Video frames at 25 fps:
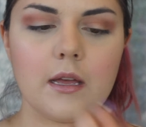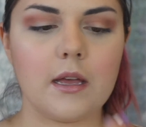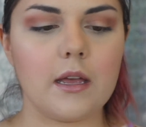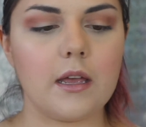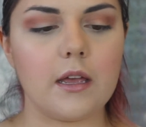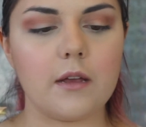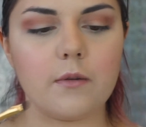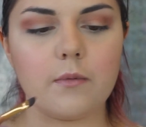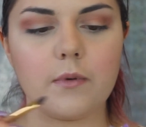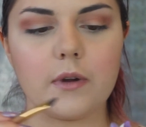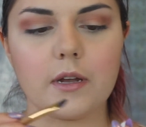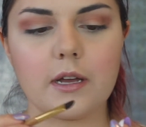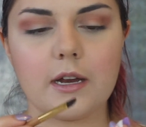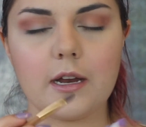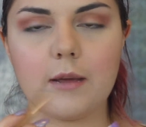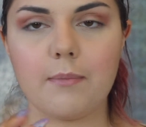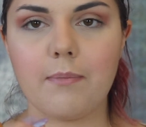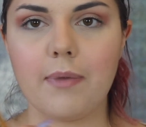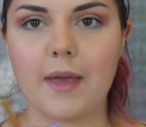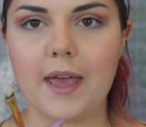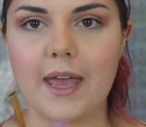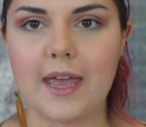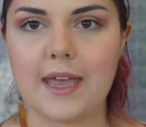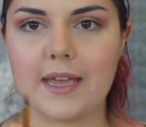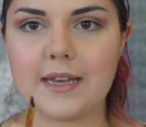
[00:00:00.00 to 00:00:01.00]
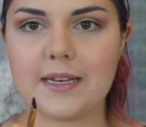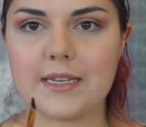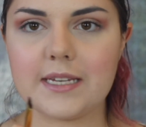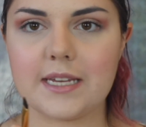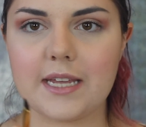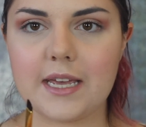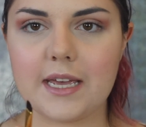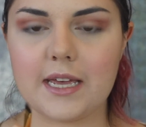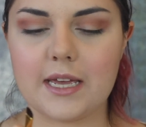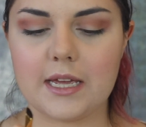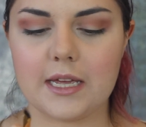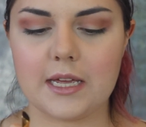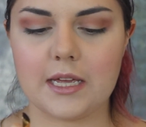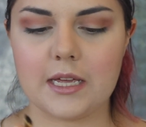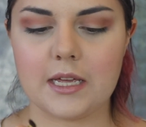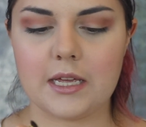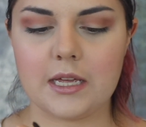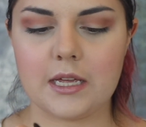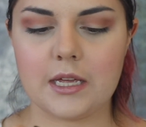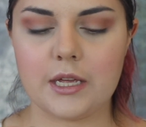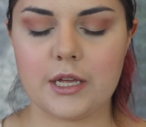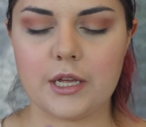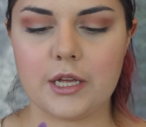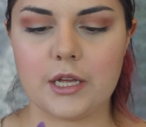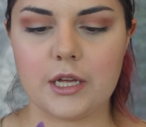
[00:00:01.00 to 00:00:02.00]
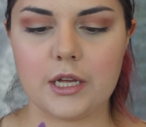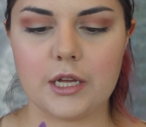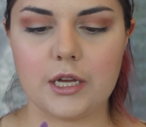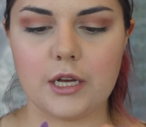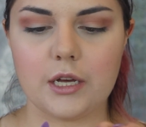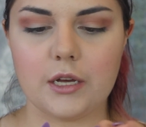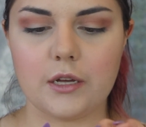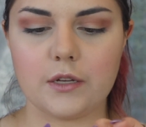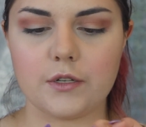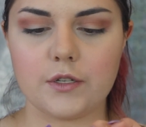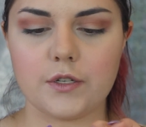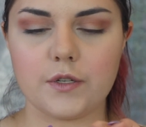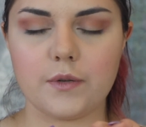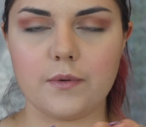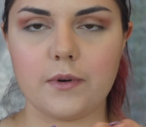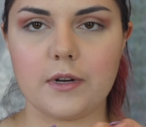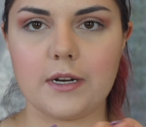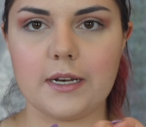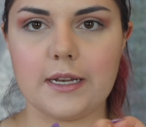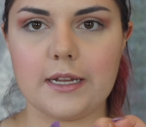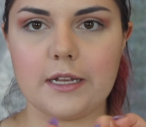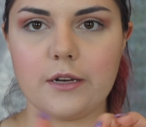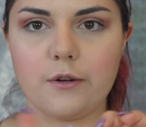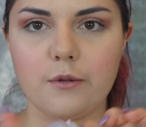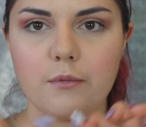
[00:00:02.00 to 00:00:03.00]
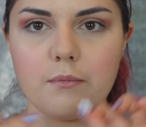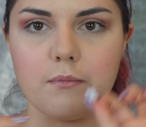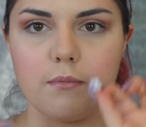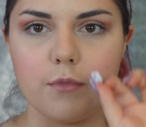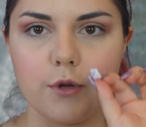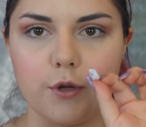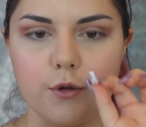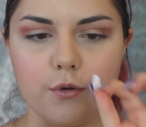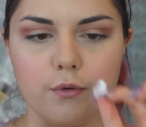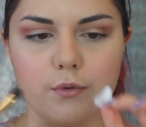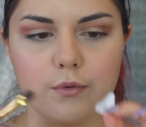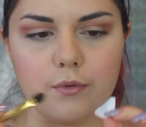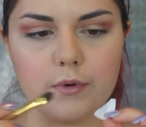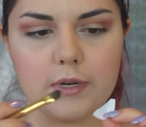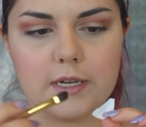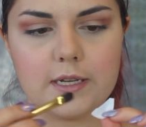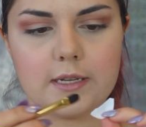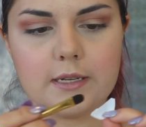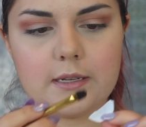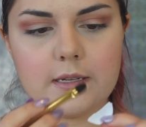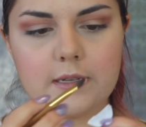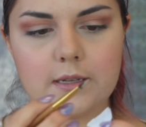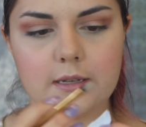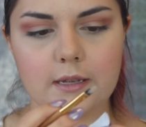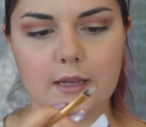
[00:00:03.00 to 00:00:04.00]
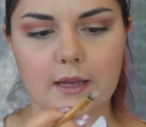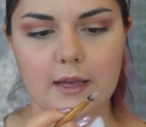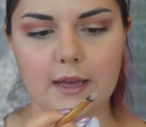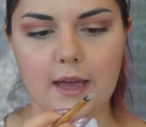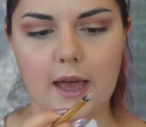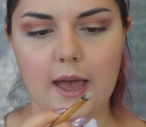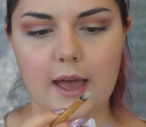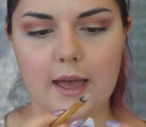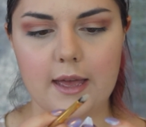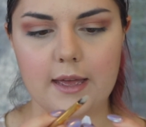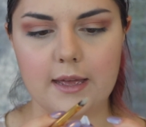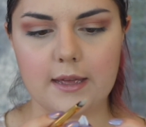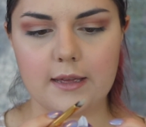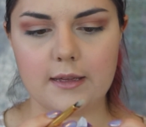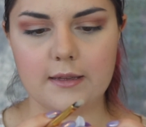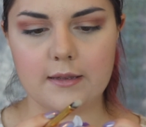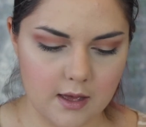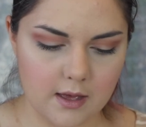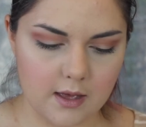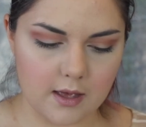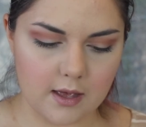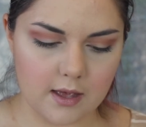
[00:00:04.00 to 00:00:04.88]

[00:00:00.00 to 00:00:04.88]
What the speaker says: and we're gonna paint it onto our little moon guy.